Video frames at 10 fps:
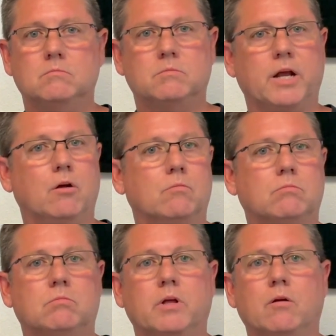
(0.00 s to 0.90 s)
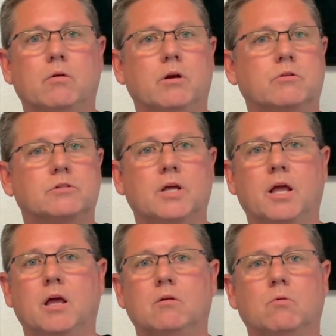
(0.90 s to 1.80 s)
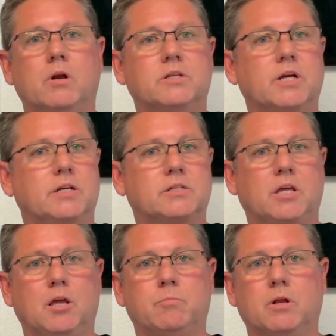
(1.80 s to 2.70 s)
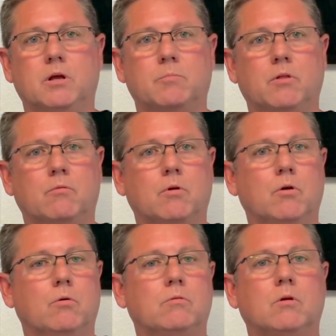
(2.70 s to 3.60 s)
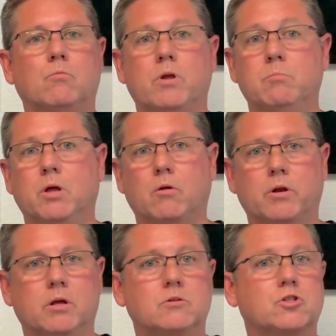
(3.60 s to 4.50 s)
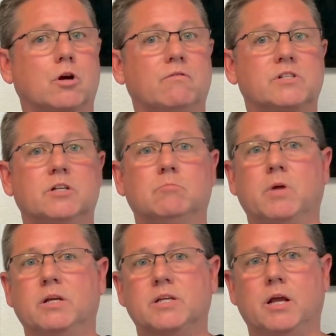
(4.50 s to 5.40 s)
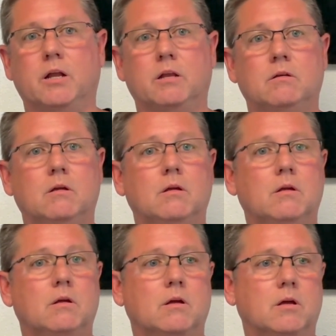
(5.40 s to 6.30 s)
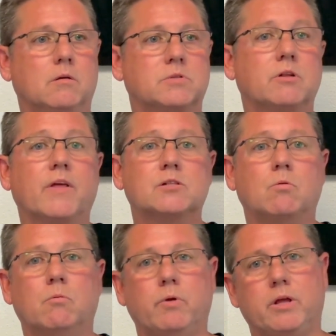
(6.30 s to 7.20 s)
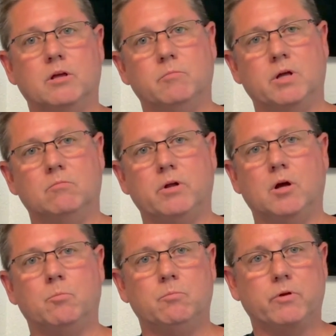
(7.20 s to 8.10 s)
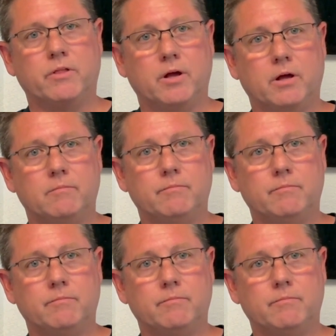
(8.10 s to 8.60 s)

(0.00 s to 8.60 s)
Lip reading: They don't understand what it takes to keep it up on the road, rebuild it, service it, maintain it. So that's where we come in. We help them with that.